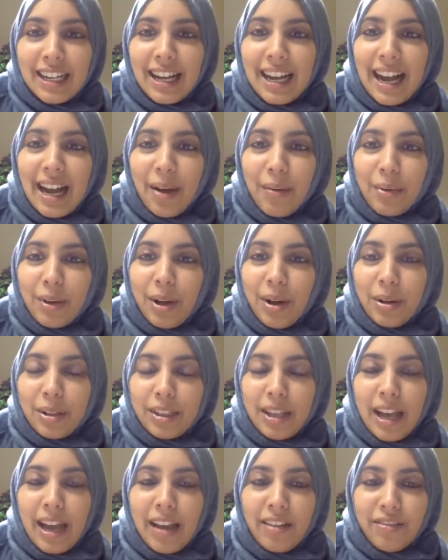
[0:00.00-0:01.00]
And we also
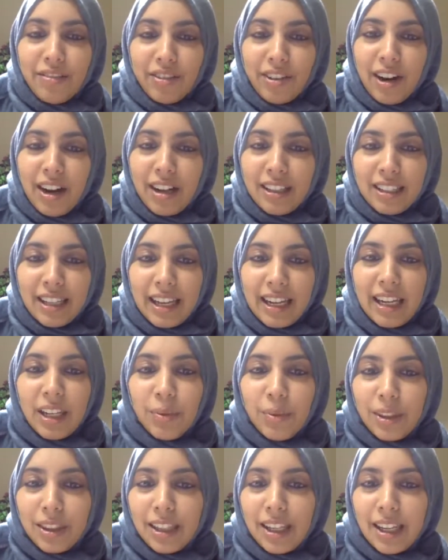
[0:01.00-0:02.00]
have Faran Saeed
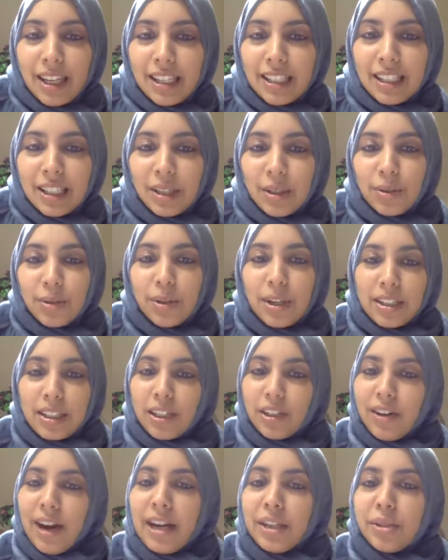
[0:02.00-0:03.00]
with us, who is a
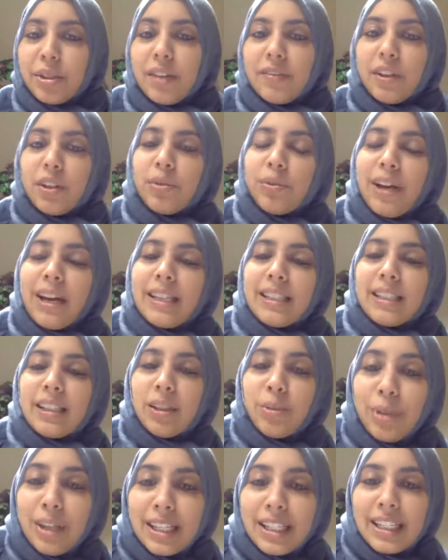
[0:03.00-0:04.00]
graduate of the
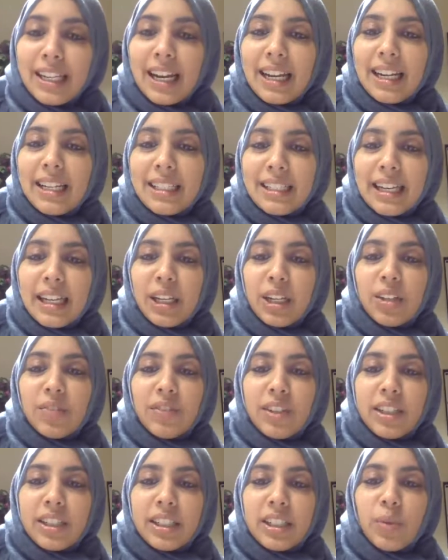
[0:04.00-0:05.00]
Louisiana State
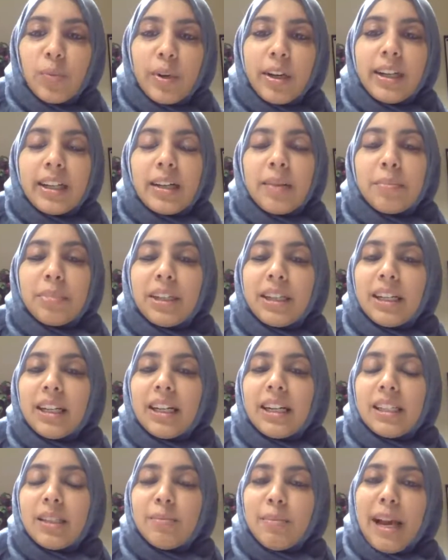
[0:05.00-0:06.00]
University, where he completed
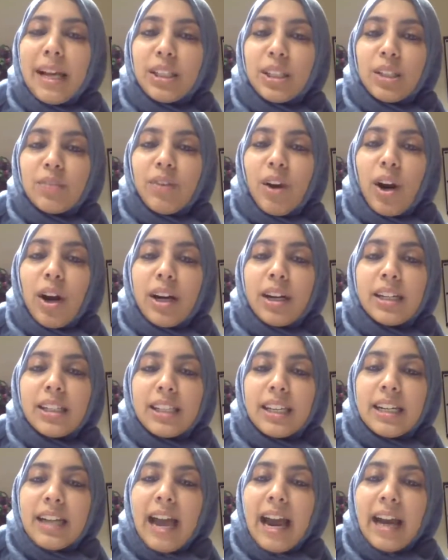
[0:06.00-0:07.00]
his Master of Arts
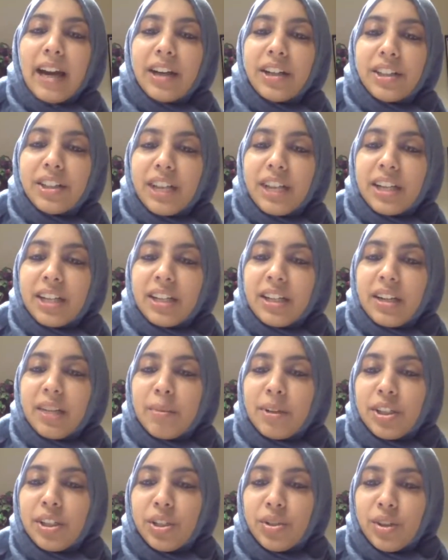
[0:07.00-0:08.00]
in Higher Education
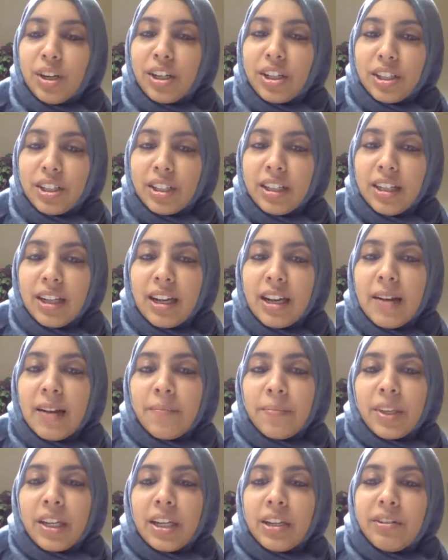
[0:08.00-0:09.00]
Administration.
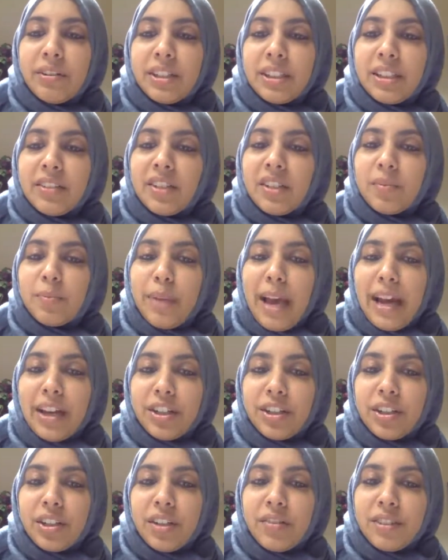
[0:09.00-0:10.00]
He received his
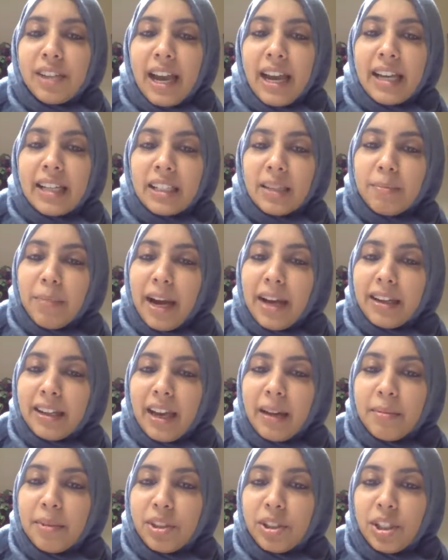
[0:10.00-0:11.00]
Bachelor of Science in
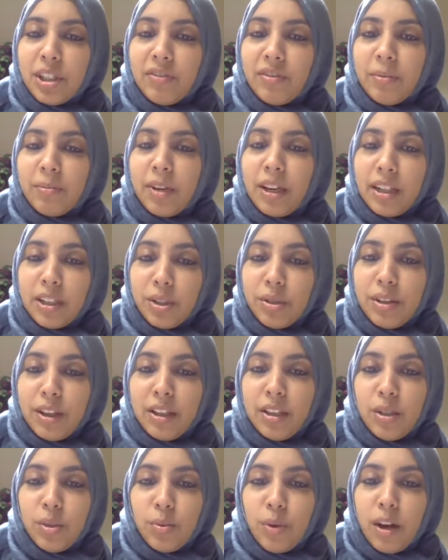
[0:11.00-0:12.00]
Biochemistry in
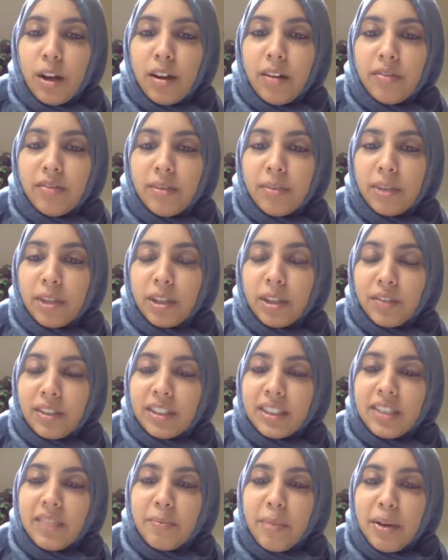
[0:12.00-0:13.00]
2012 from the
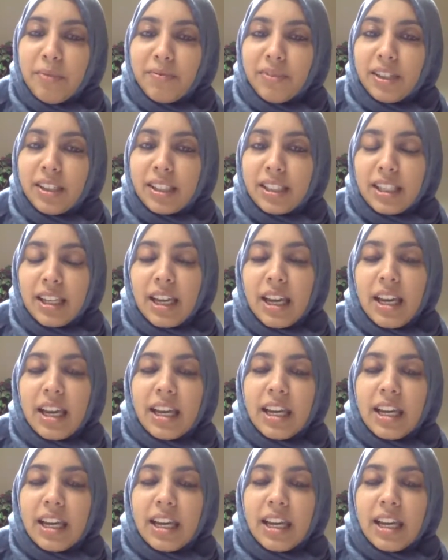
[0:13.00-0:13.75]
University of Memphis.